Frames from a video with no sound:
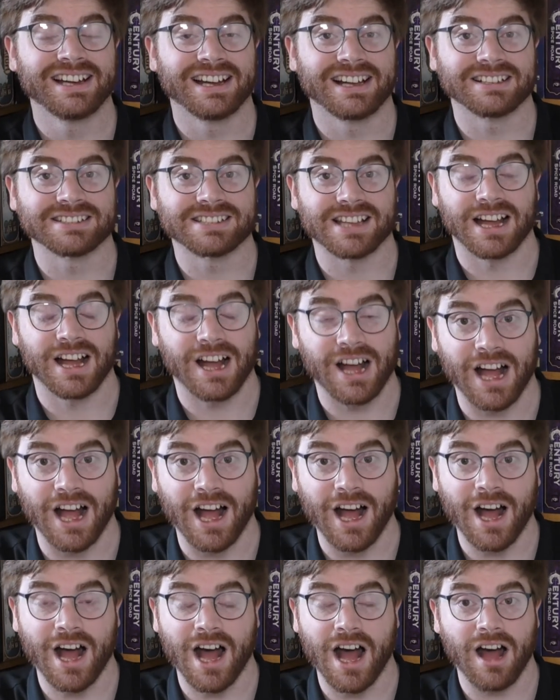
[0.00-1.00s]
I was like,
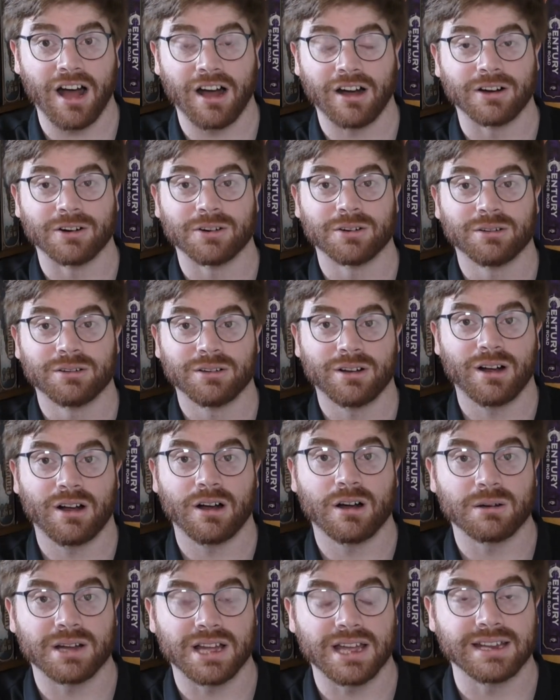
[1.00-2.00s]
oh,
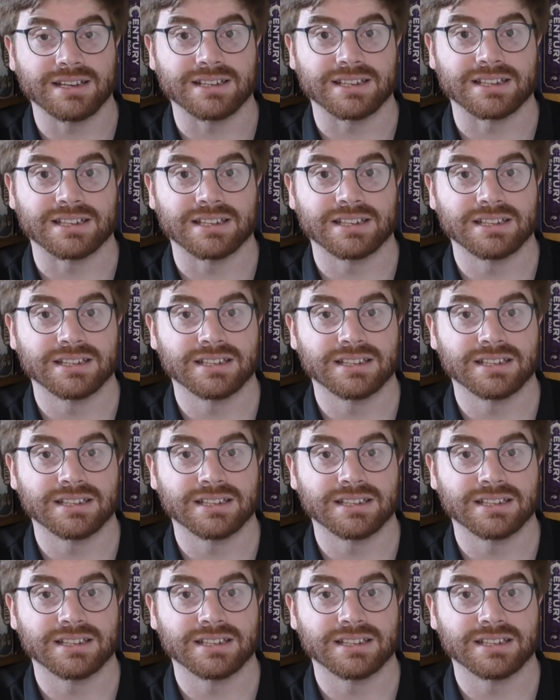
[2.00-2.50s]
it ended.